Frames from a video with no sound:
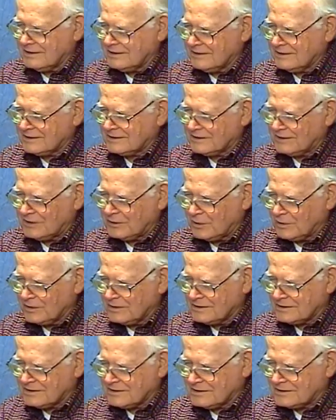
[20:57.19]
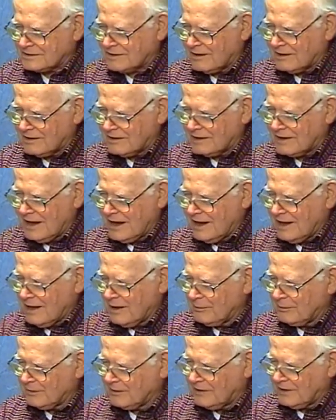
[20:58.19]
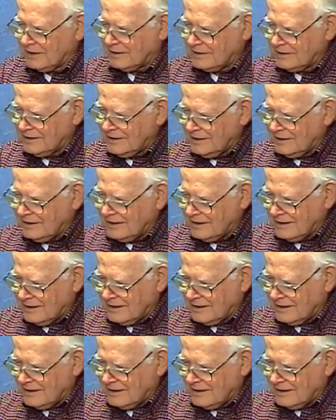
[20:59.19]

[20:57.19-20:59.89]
the city ordinances are, but they need,